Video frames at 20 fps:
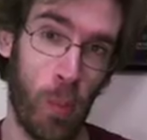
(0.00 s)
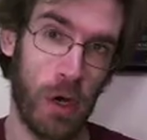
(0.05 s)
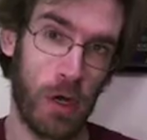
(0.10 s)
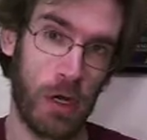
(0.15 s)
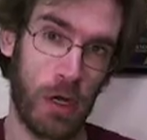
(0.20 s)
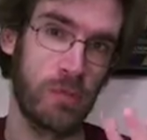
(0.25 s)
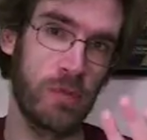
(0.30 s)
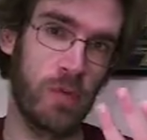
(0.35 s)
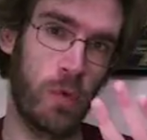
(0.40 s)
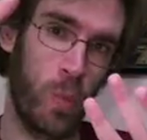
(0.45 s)

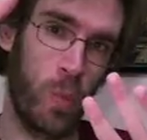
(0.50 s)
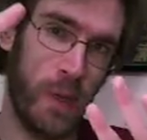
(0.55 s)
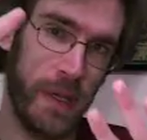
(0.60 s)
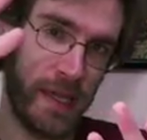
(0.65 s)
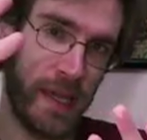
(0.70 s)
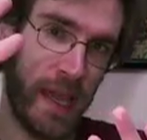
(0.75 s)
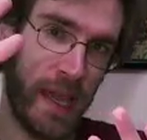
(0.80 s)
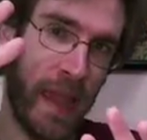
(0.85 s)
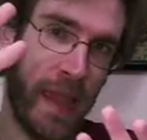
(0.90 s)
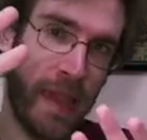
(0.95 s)
welcome to
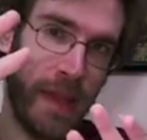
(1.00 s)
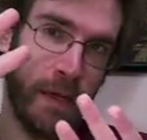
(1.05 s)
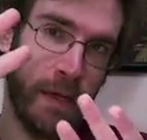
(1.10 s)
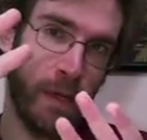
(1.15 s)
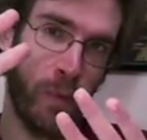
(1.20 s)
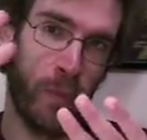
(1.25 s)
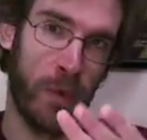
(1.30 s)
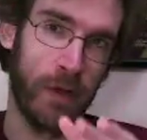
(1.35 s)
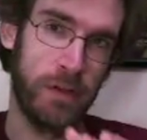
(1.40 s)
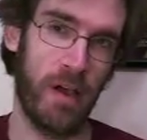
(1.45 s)
week 8,
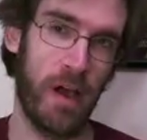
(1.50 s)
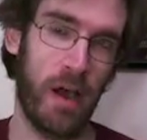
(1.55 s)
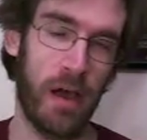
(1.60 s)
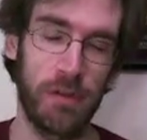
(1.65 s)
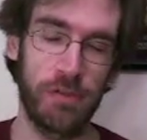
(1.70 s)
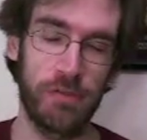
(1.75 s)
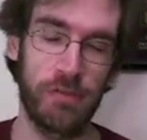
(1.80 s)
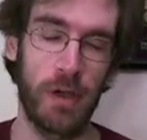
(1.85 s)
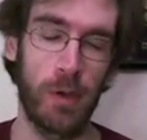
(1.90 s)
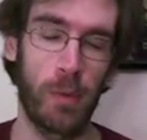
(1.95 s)
in which
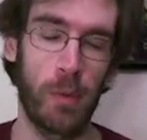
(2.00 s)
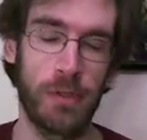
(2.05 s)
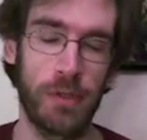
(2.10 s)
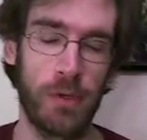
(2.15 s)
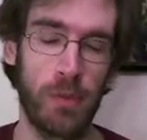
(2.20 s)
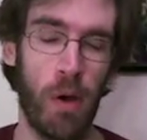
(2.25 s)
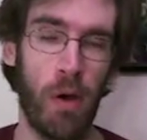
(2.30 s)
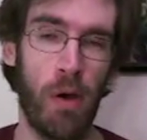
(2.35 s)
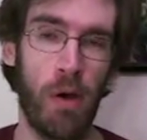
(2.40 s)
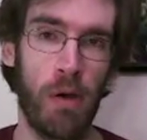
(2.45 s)
I share with
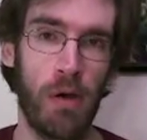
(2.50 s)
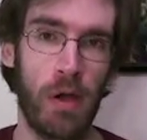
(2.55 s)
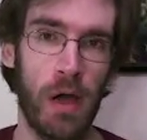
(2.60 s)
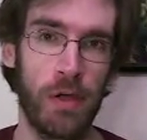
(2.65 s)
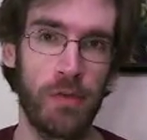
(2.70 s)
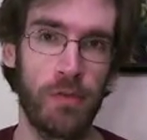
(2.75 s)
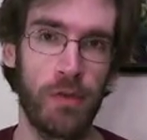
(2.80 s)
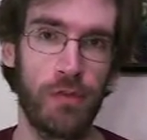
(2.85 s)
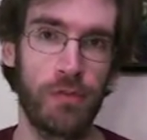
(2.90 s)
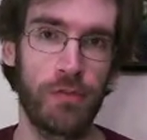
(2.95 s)
you all
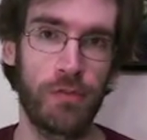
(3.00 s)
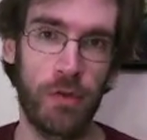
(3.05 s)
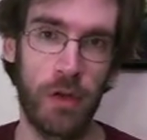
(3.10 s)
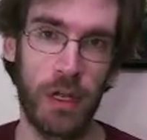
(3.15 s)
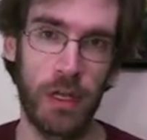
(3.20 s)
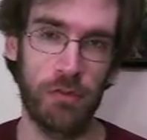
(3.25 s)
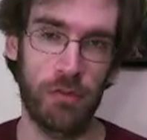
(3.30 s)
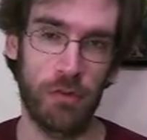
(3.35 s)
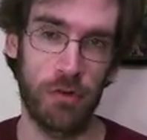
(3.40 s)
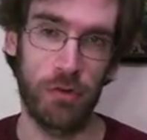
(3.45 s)
kinds of
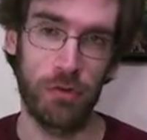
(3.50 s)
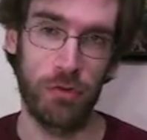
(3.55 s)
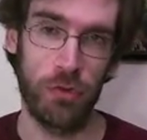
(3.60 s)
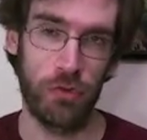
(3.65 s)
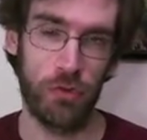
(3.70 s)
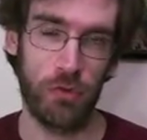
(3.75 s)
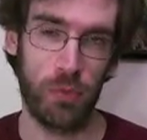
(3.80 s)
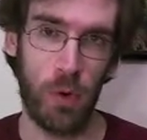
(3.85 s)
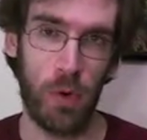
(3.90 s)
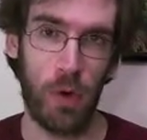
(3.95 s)
strange and
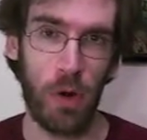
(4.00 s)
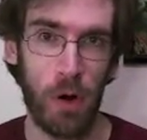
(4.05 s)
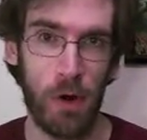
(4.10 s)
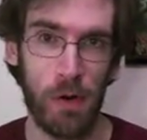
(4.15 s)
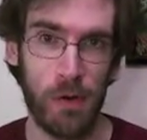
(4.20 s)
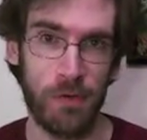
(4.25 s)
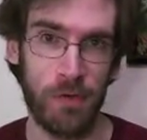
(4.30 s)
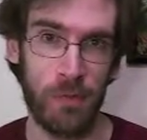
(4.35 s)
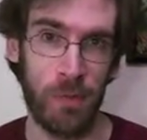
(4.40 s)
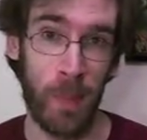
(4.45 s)
unusual
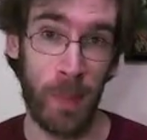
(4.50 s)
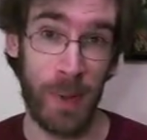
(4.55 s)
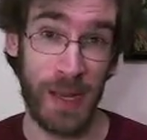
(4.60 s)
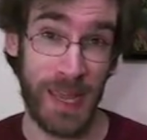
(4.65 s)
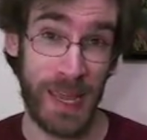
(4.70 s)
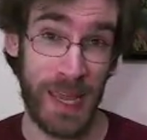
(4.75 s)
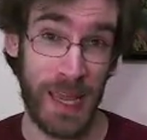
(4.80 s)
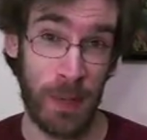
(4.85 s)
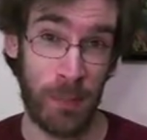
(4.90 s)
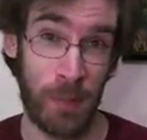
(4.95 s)
cards from a
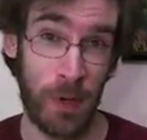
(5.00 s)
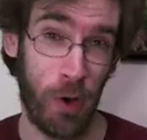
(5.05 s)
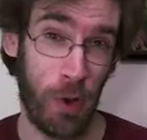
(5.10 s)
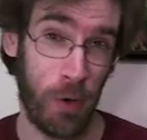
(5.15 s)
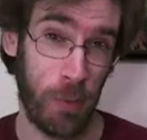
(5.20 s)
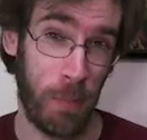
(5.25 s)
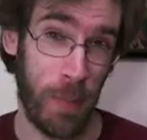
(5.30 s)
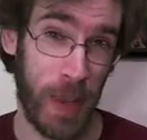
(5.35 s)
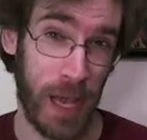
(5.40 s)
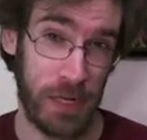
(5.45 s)
game
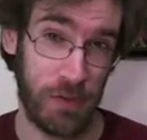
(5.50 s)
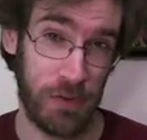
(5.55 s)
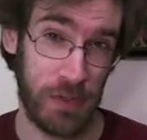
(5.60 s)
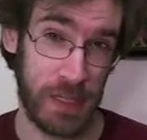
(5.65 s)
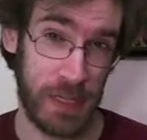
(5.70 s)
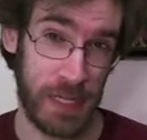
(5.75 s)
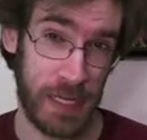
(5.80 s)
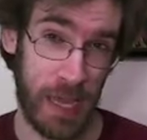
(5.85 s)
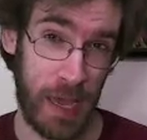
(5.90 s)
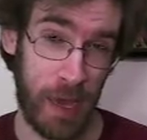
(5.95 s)
called
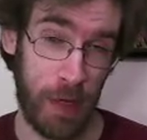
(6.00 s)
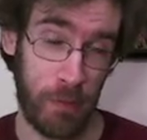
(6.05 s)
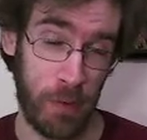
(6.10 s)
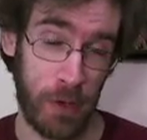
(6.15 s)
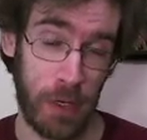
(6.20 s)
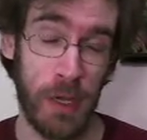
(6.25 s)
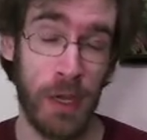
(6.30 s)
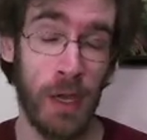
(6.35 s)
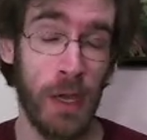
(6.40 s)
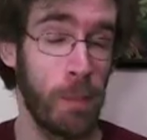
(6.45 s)
Magic the
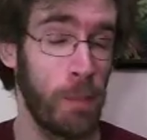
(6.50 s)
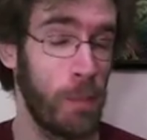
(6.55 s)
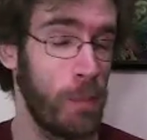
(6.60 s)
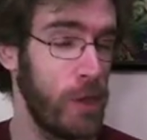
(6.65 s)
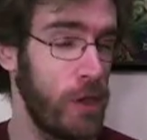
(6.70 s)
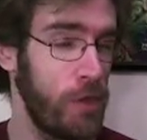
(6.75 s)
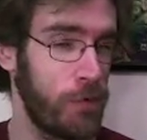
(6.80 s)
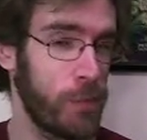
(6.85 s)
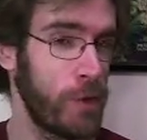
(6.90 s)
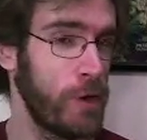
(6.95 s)
Gathering.
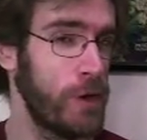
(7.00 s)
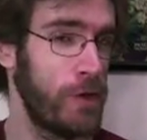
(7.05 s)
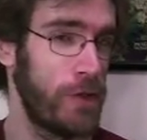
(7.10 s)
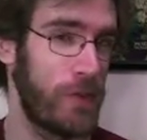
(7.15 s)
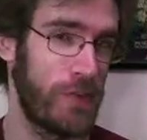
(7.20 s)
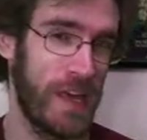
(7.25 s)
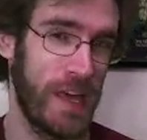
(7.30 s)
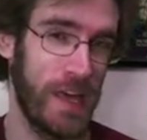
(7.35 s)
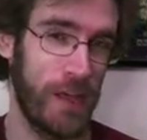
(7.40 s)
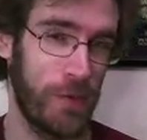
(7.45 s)

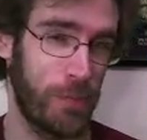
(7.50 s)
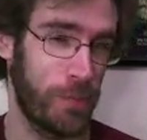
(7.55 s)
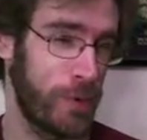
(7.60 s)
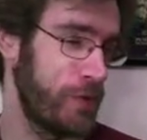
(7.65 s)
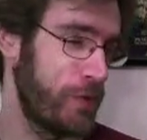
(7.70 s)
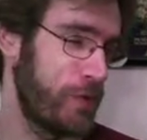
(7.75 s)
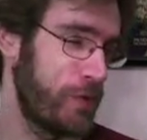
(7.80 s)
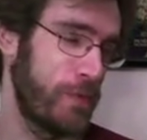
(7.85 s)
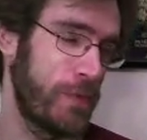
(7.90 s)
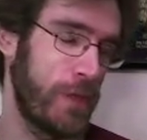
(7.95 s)
Misprints, test
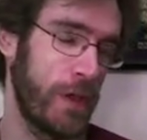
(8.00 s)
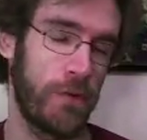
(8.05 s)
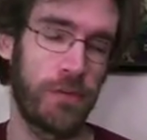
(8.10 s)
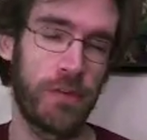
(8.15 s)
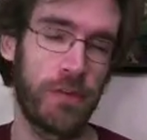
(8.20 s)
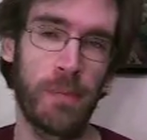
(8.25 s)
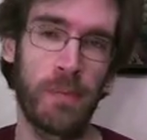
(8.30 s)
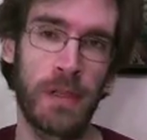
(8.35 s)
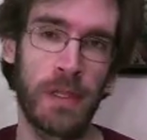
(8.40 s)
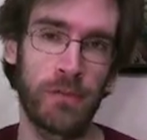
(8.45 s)
prints, if there's
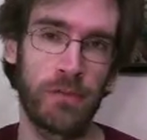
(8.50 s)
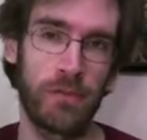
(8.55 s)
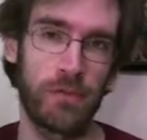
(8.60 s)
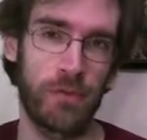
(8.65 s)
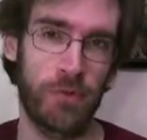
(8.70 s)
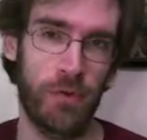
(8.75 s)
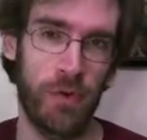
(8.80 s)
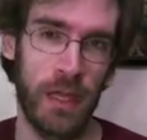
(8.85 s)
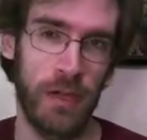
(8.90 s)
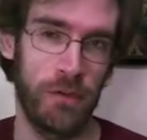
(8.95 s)
something
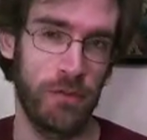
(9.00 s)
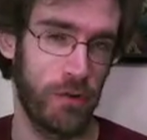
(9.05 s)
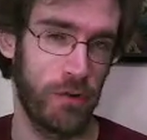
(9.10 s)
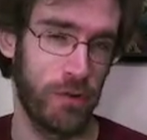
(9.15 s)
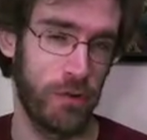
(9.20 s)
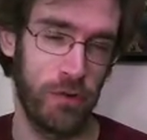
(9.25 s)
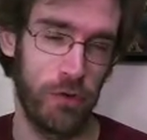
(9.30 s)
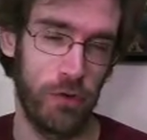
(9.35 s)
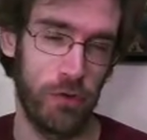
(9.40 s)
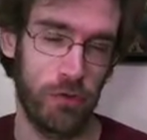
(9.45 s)
strange
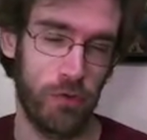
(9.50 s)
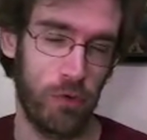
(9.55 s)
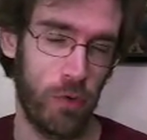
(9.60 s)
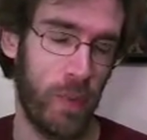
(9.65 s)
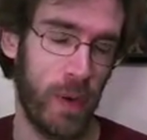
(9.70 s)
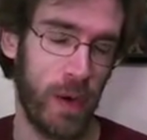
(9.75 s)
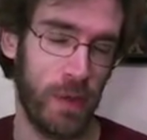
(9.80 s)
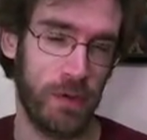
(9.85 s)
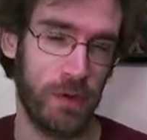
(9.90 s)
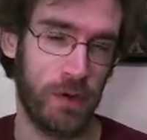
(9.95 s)
and unusual
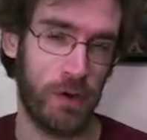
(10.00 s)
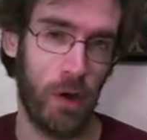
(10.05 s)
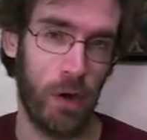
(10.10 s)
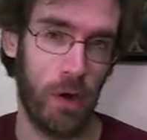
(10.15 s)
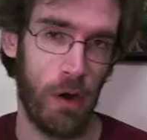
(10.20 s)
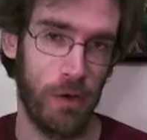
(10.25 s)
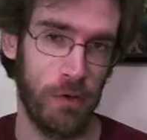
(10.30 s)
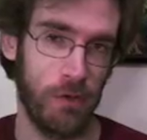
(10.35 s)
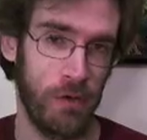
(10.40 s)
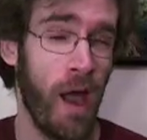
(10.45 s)
about the
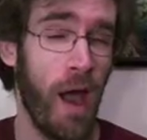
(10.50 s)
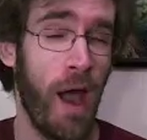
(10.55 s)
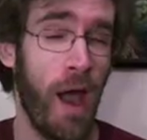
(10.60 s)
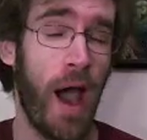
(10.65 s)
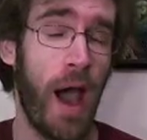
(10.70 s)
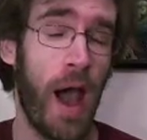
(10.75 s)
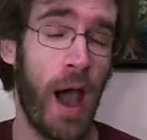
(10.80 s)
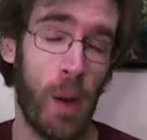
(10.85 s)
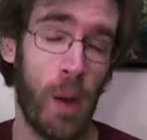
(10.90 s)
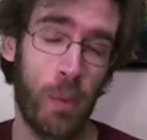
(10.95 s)
cards,
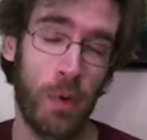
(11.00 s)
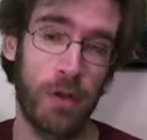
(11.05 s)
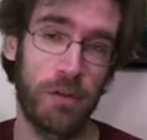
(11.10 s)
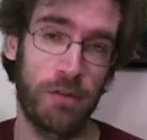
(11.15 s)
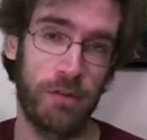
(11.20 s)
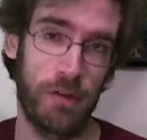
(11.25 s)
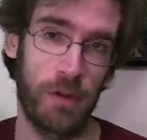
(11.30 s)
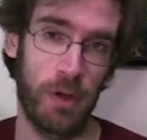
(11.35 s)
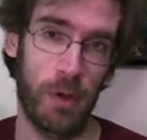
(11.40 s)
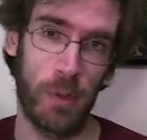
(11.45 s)
I want
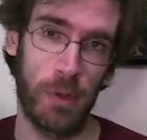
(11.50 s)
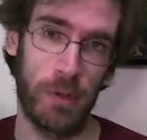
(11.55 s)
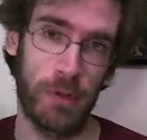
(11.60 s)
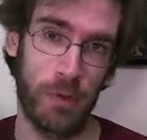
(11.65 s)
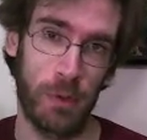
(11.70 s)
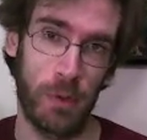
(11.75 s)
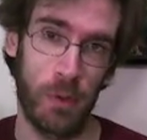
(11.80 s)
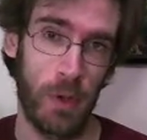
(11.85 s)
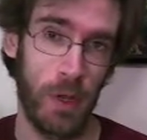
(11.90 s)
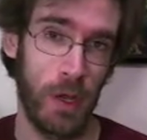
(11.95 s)
to share it with
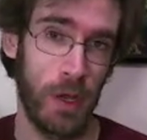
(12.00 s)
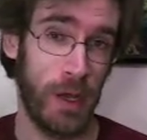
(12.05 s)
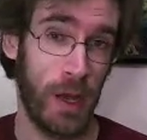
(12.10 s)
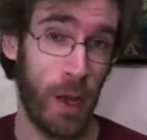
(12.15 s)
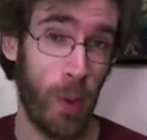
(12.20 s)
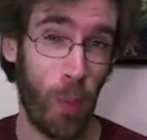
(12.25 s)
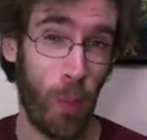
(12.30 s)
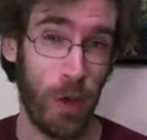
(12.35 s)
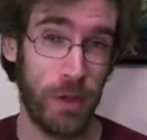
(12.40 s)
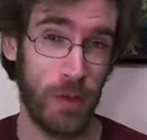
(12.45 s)
you.
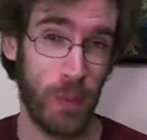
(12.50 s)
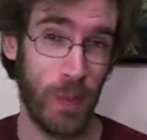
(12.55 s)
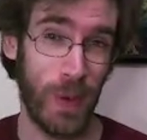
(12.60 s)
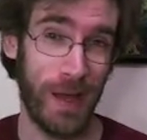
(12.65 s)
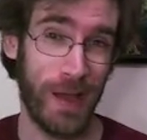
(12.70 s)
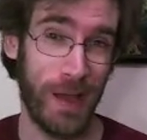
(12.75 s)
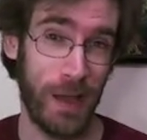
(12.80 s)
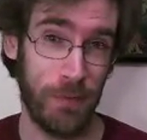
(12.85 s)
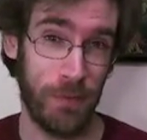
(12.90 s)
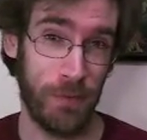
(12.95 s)
Now what do
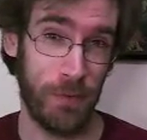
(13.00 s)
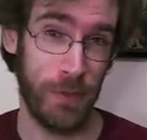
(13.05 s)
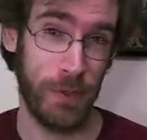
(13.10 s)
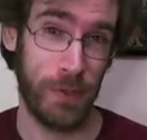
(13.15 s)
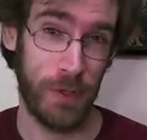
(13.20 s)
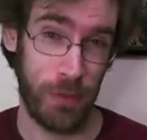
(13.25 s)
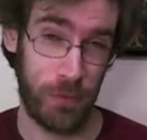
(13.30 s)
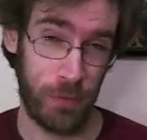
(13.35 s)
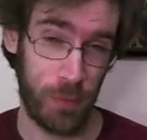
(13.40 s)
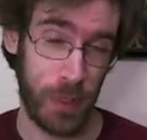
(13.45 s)
I have for
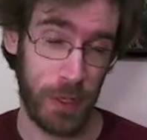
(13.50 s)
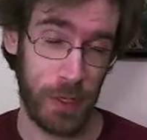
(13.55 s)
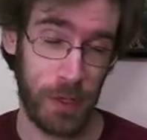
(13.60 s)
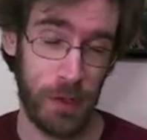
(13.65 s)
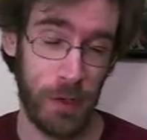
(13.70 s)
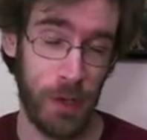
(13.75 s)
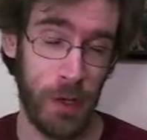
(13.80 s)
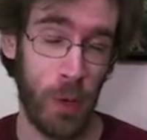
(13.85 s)
you this week?